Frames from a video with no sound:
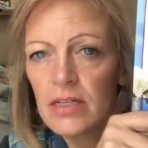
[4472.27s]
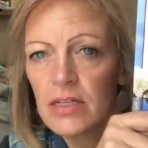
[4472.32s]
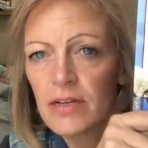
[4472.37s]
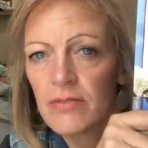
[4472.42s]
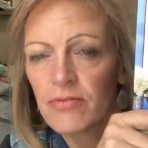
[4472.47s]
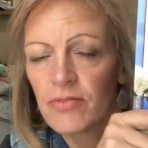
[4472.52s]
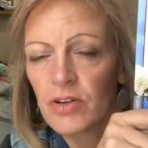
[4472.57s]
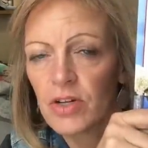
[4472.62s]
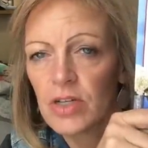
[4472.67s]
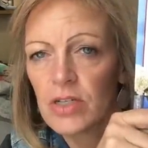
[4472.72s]

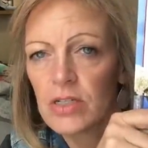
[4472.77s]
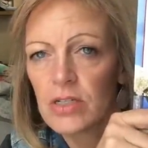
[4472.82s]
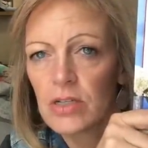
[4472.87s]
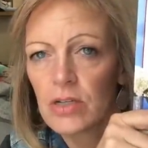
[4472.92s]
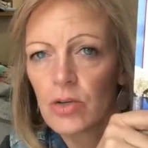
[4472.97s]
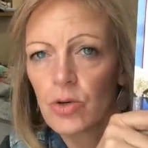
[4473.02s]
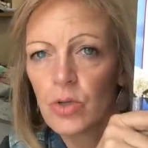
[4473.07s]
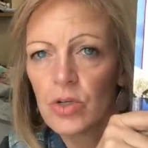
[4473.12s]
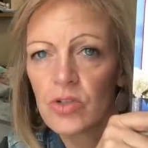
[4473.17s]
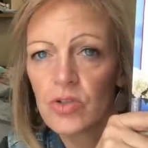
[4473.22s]
different
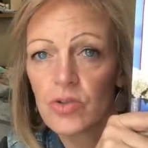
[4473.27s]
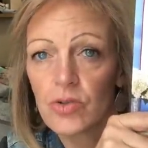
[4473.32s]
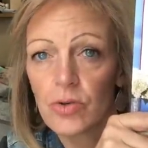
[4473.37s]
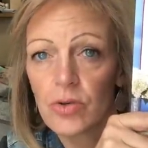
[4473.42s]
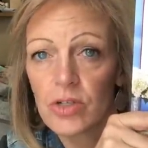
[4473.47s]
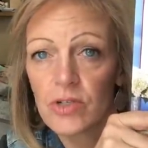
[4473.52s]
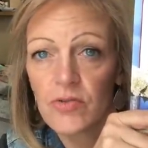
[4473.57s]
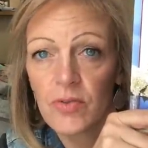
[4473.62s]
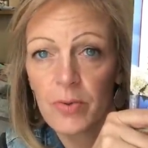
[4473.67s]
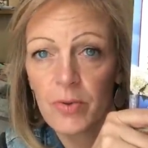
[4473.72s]
quilt
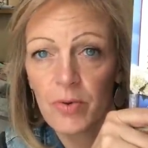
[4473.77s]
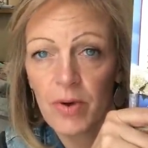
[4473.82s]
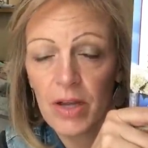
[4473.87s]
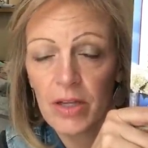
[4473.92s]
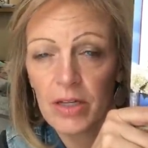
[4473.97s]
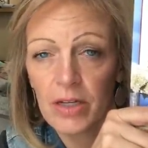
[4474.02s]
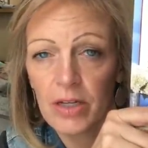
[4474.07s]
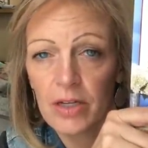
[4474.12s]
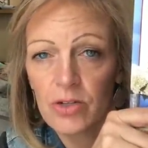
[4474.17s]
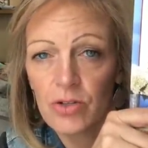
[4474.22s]
stores from around
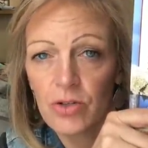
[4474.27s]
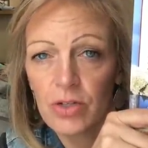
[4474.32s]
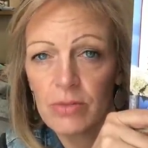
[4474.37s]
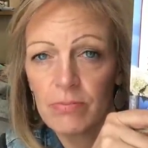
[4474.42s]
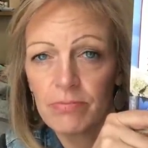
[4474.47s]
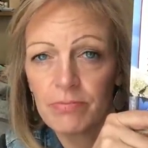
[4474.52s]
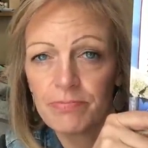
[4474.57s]
the country.